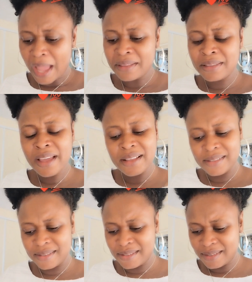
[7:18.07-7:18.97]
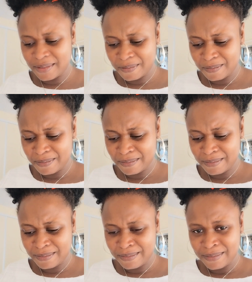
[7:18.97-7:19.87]
I test.
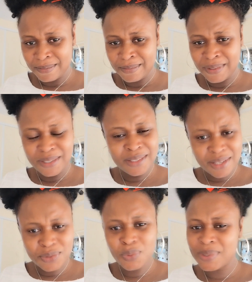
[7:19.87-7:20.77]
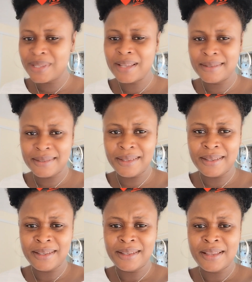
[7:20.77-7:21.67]
Jesus was
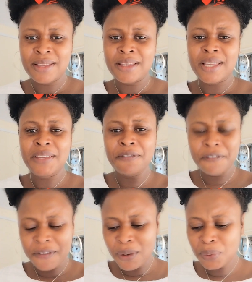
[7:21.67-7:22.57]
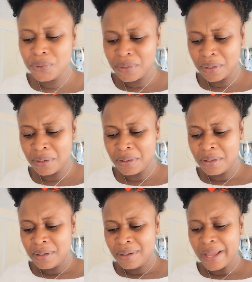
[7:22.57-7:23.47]
testing. He felt
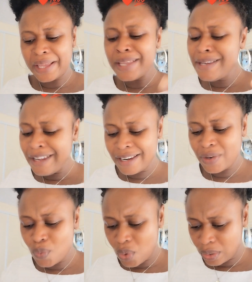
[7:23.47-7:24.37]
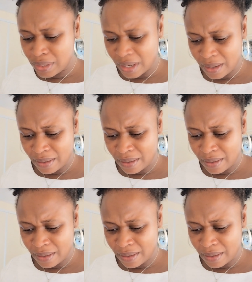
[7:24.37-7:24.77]
like he needed water.